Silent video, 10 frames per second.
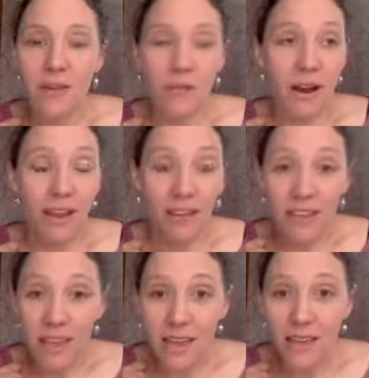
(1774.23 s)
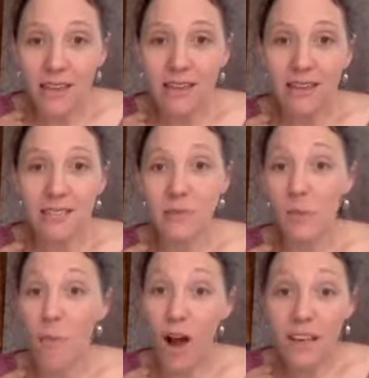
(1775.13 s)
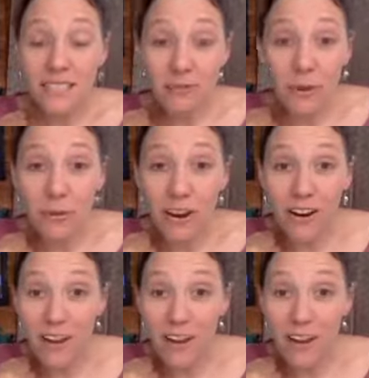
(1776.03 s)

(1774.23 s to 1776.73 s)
were healthy because we walked everywhere.